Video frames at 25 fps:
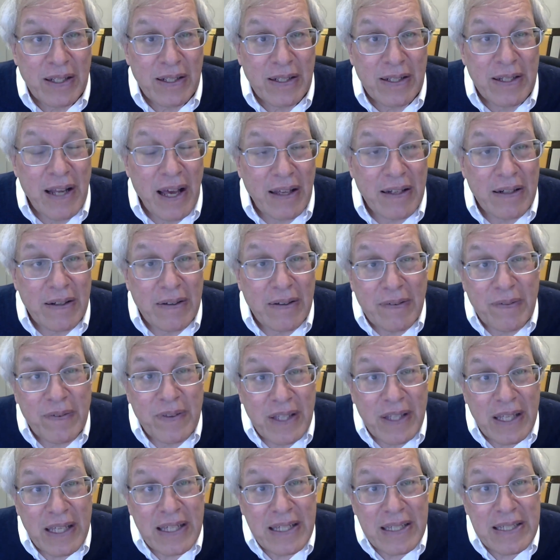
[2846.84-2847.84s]
None of
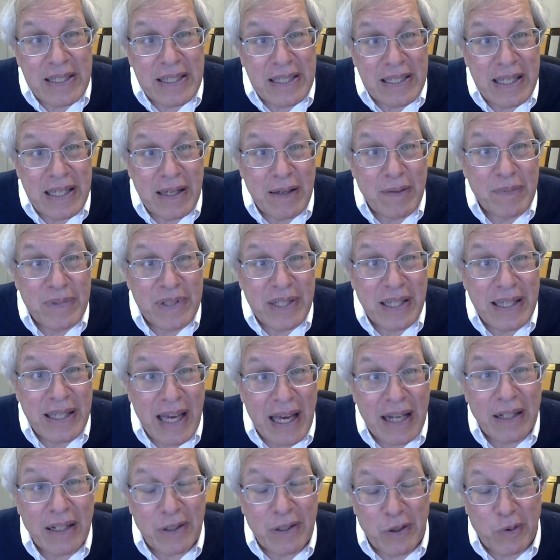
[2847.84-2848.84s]
these seem to
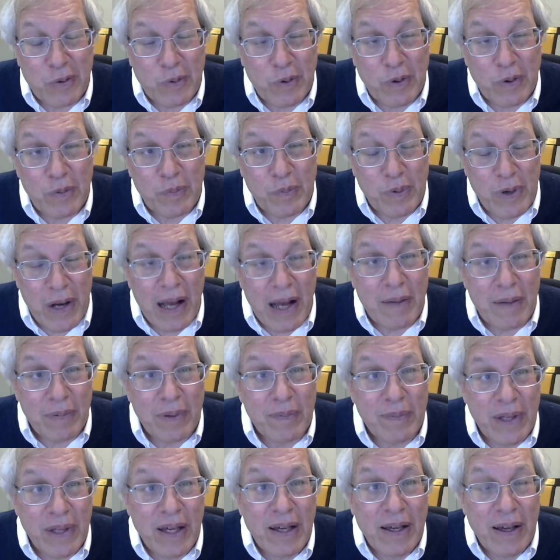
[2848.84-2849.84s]
get at the root
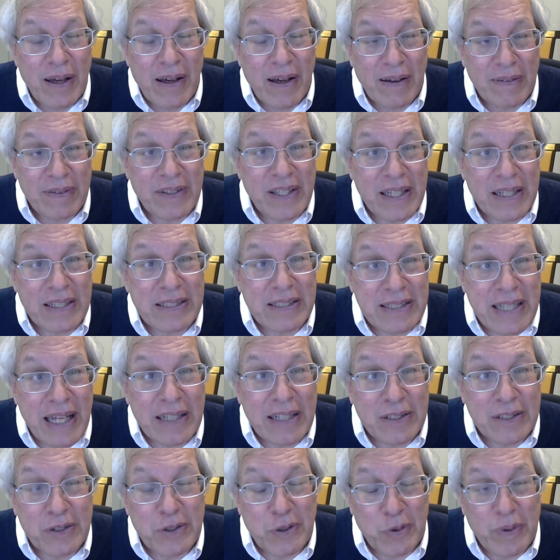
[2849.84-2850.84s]
problem of the
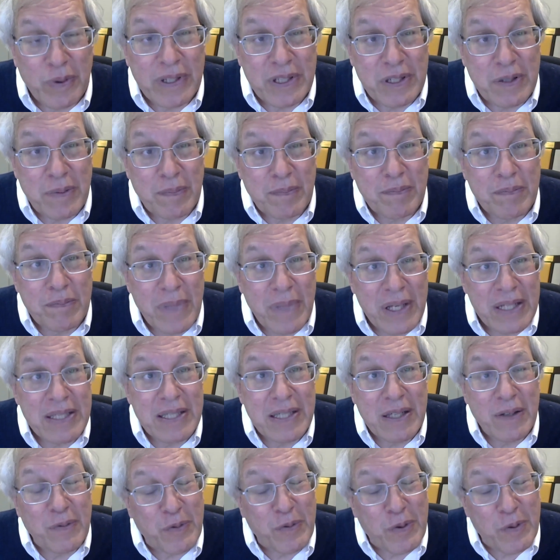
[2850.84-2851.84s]
extent to which
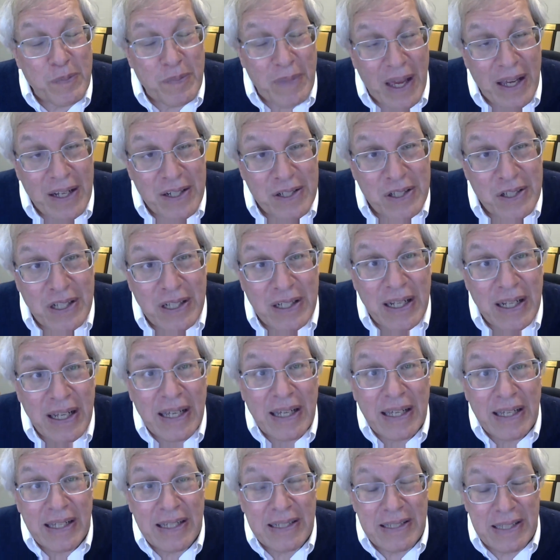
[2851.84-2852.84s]
misinformation
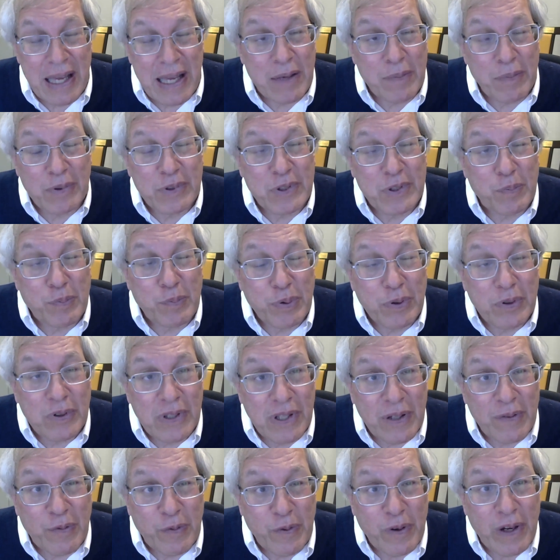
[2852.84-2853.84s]
is able to
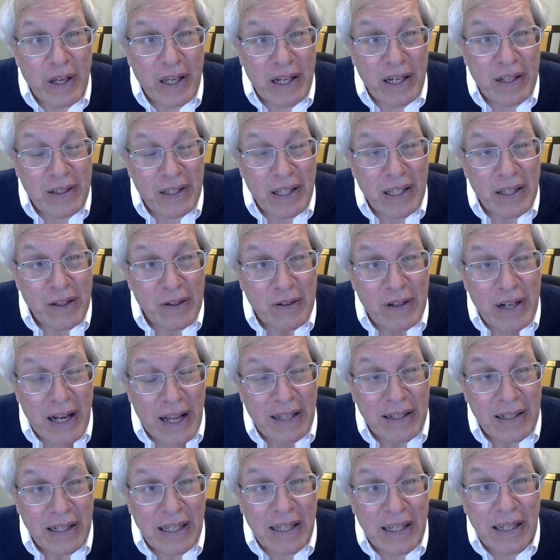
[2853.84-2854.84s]
proliferate on the
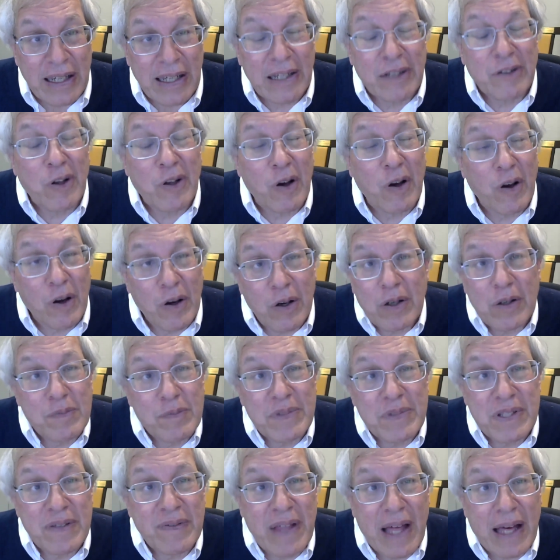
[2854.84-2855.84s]
internet and the
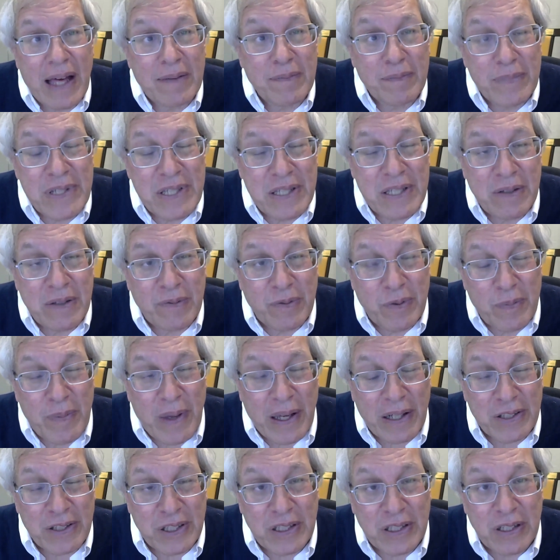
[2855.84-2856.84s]
harms of that
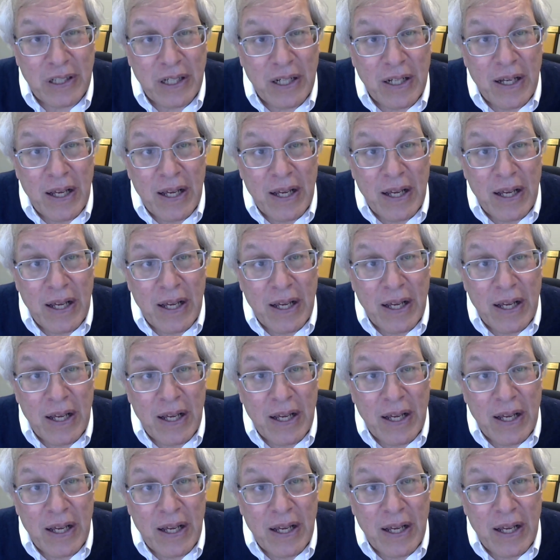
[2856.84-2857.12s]
misinformation.